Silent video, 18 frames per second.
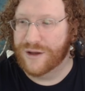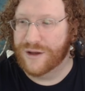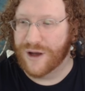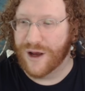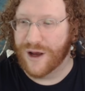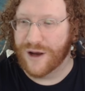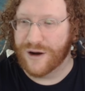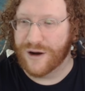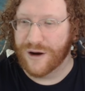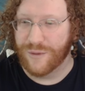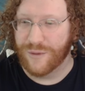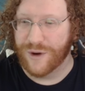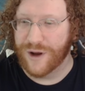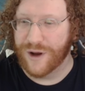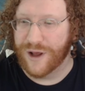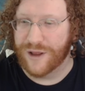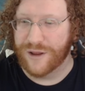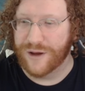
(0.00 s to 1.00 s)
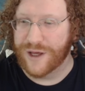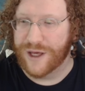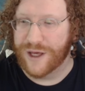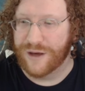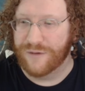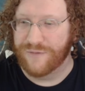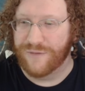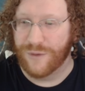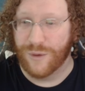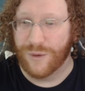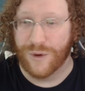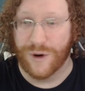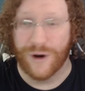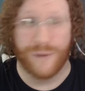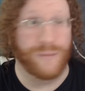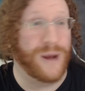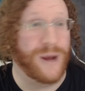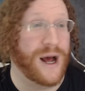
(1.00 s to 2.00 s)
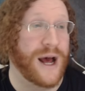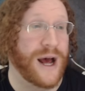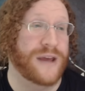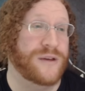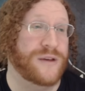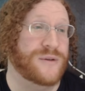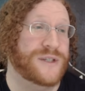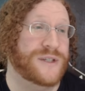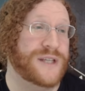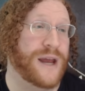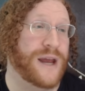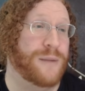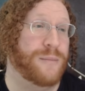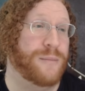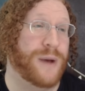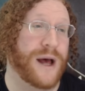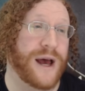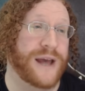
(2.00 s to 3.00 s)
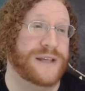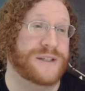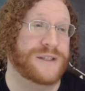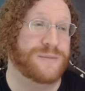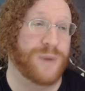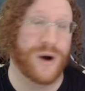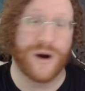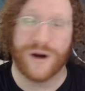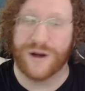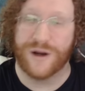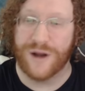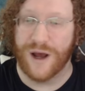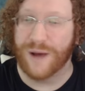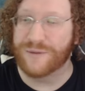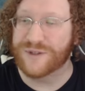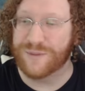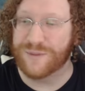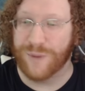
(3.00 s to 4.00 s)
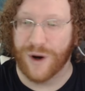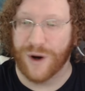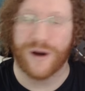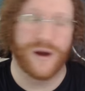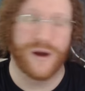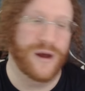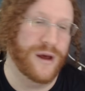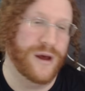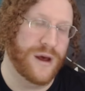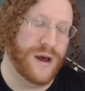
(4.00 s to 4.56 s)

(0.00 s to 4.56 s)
Docker, we're not looking for. You said PySpark, not Spark.